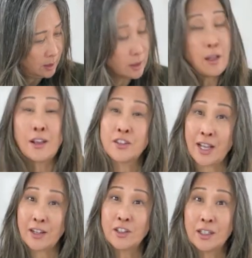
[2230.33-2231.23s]
Los
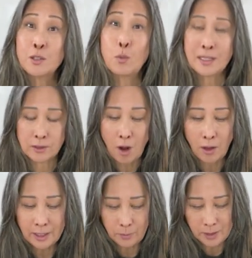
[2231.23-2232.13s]
Angeles, West
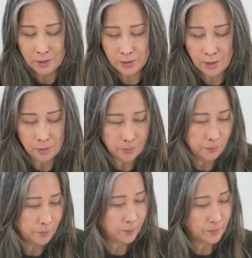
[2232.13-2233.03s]
Hollywood, so
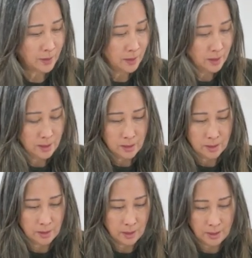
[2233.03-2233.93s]

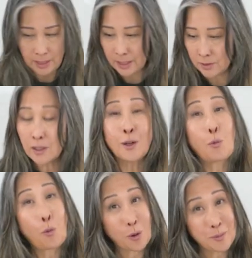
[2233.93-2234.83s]
I think it's a little
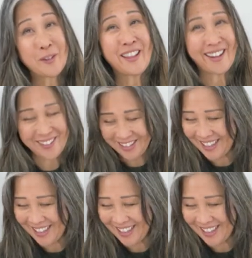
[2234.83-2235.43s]
warmer there.